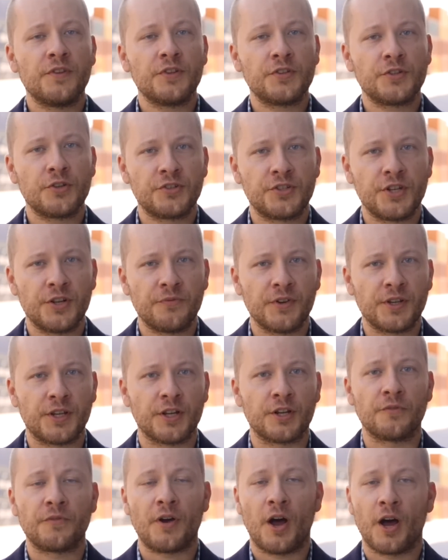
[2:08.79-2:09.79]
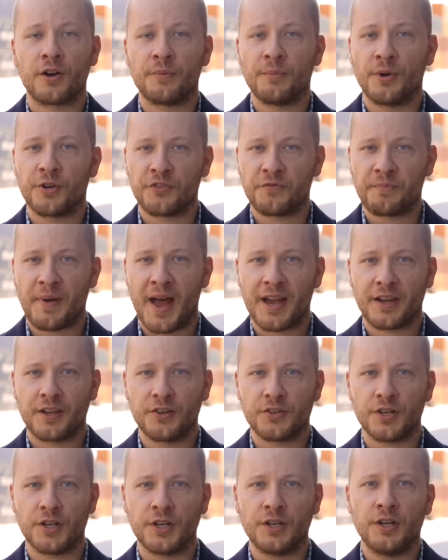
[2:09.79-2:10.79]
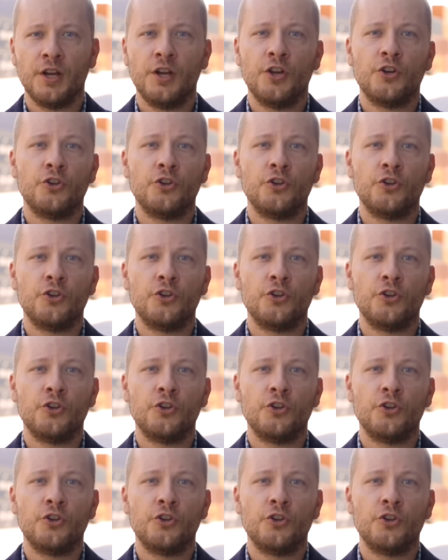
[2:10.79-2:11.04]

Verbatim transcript: the Certificate of Automotive Packaging,